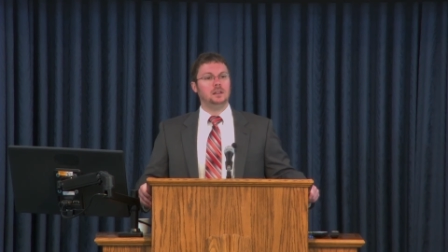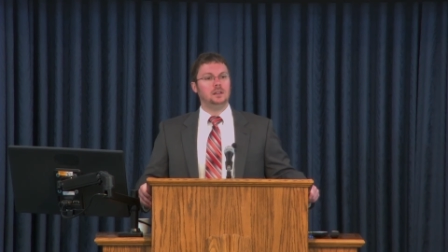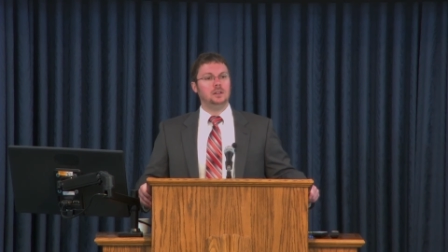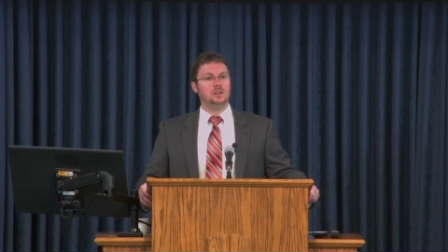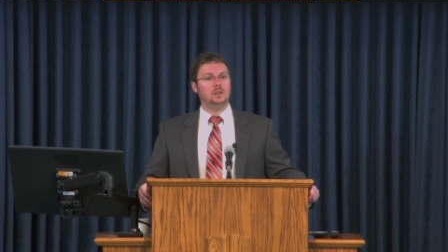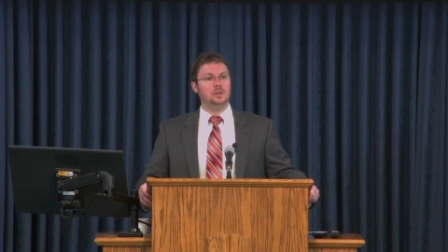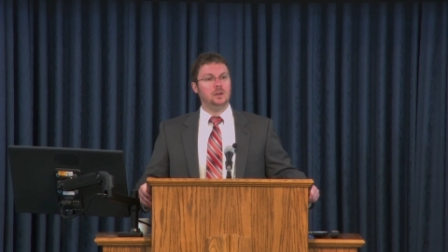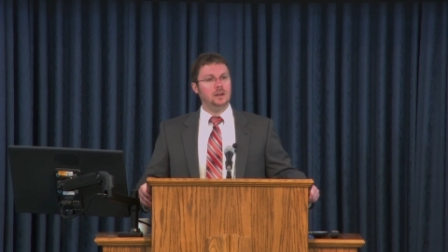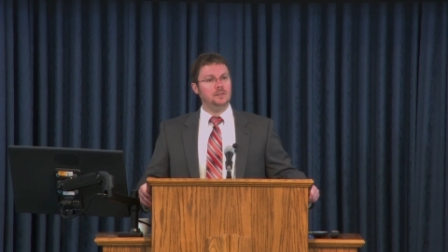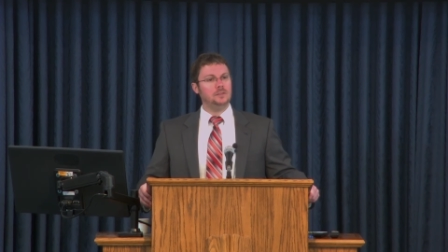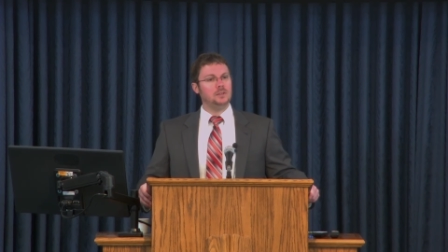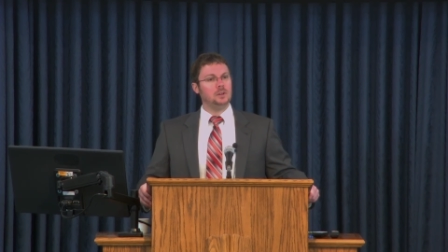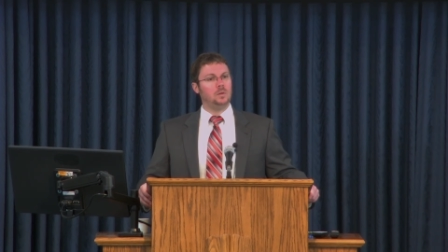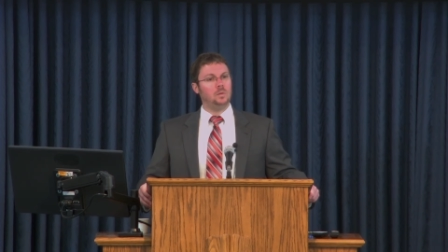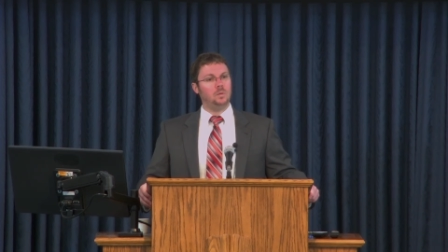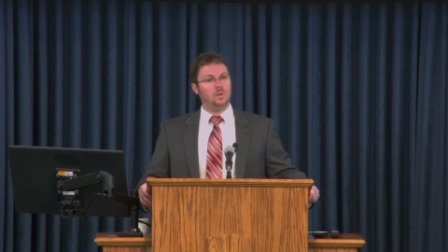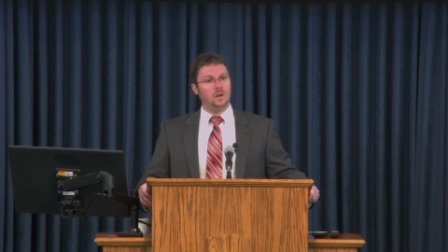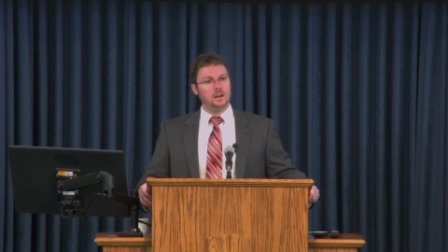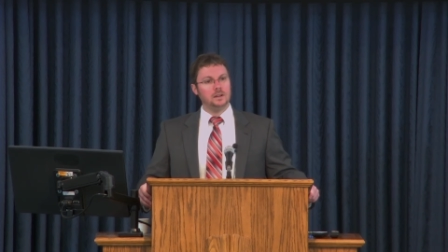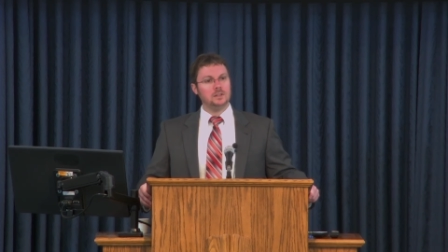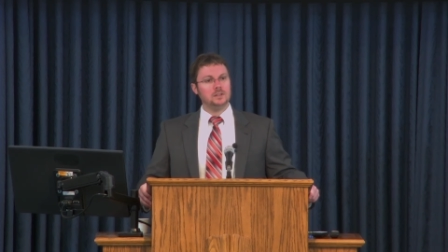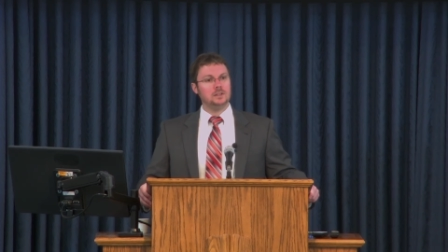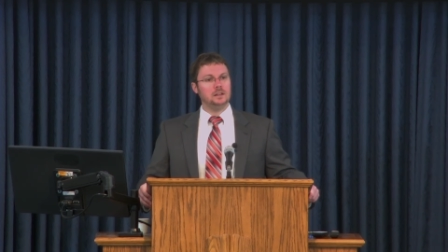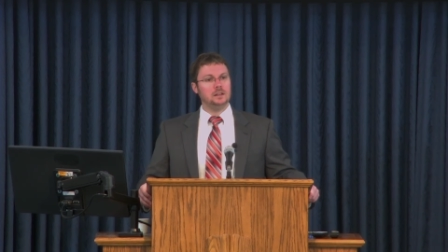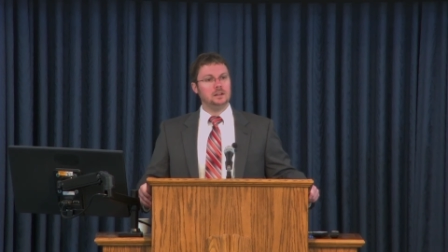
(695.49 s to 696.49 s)
who have to
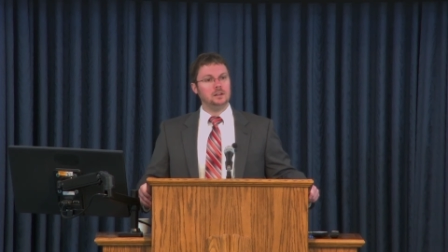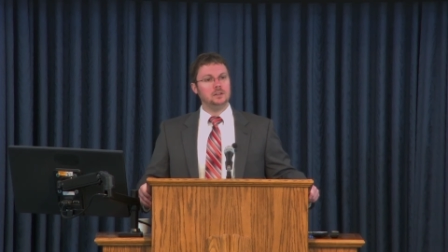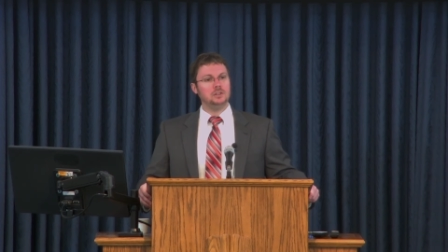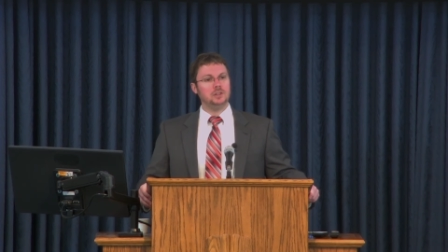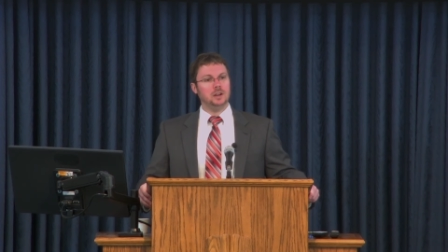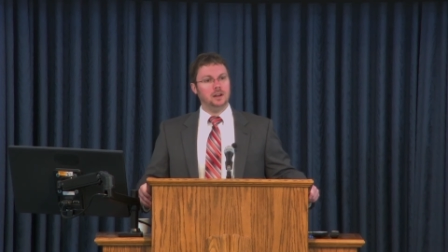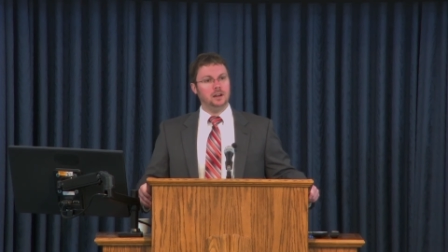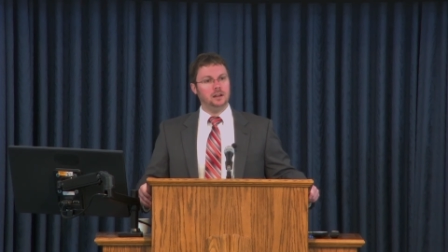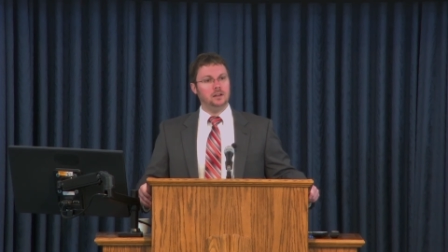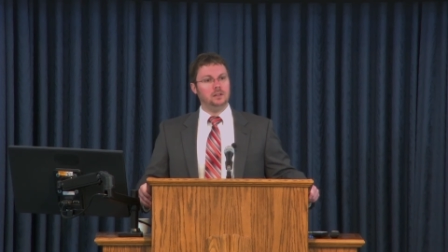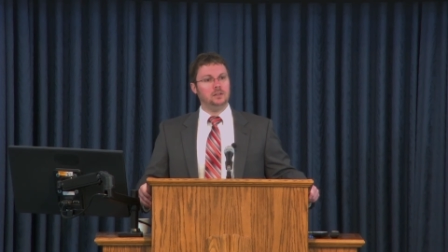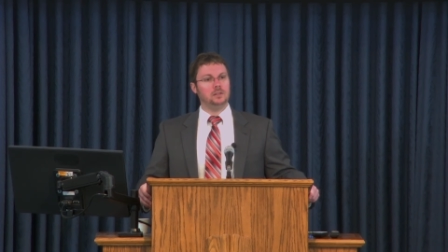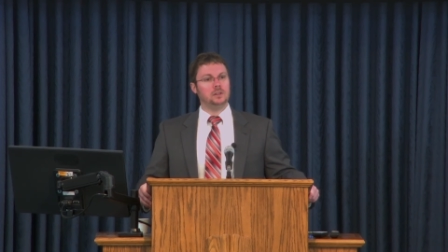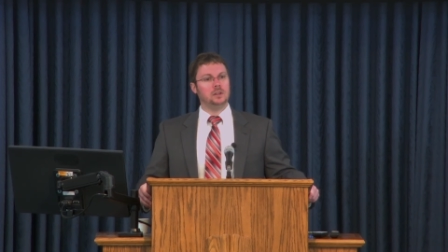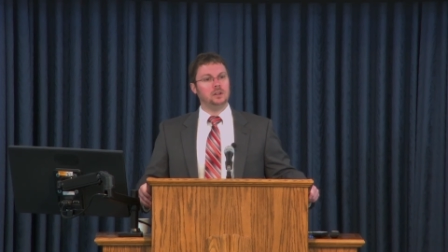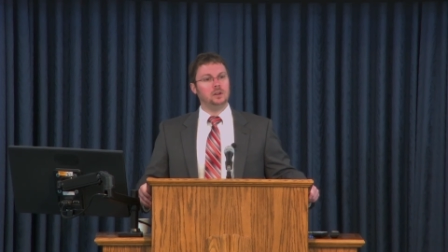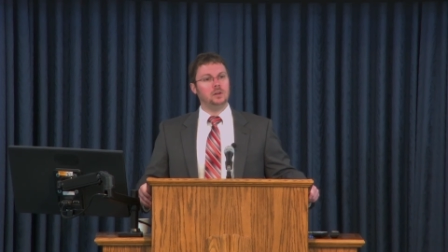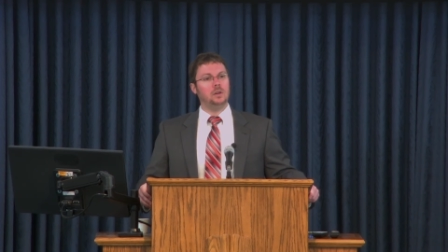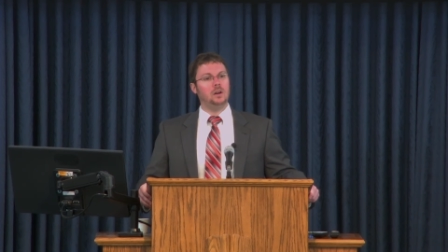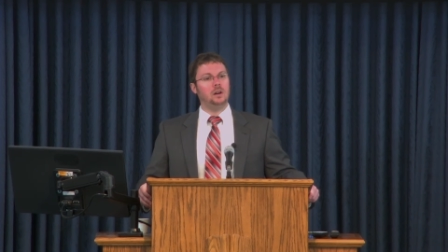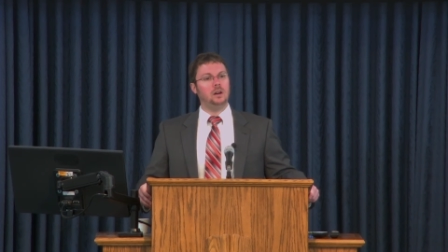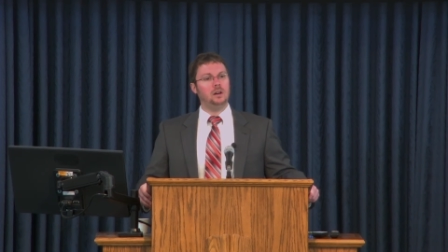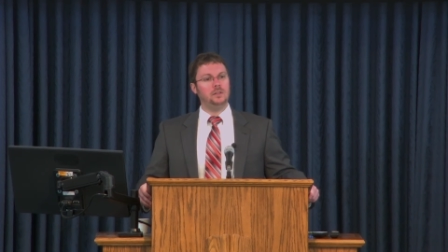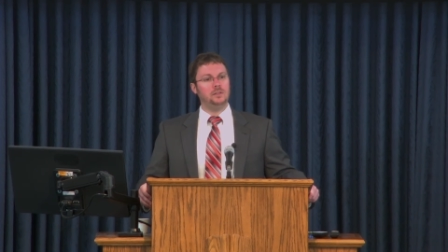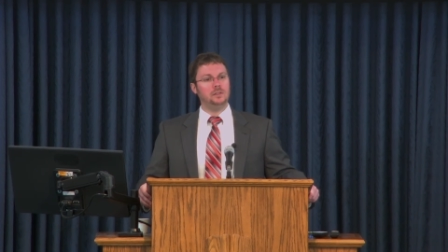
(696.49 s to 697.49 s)
watch their child go
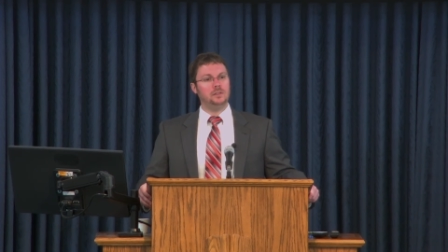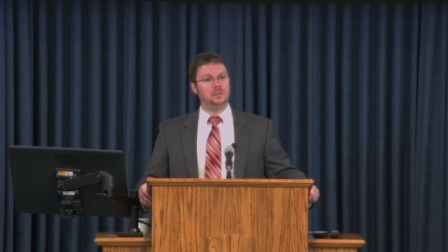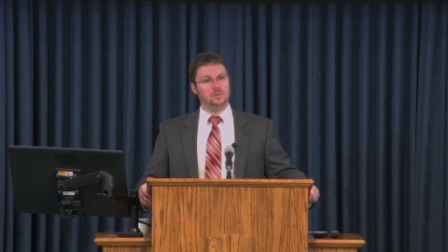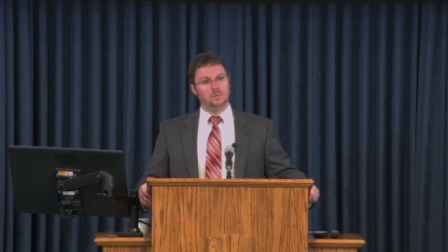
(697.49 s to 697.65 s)
off to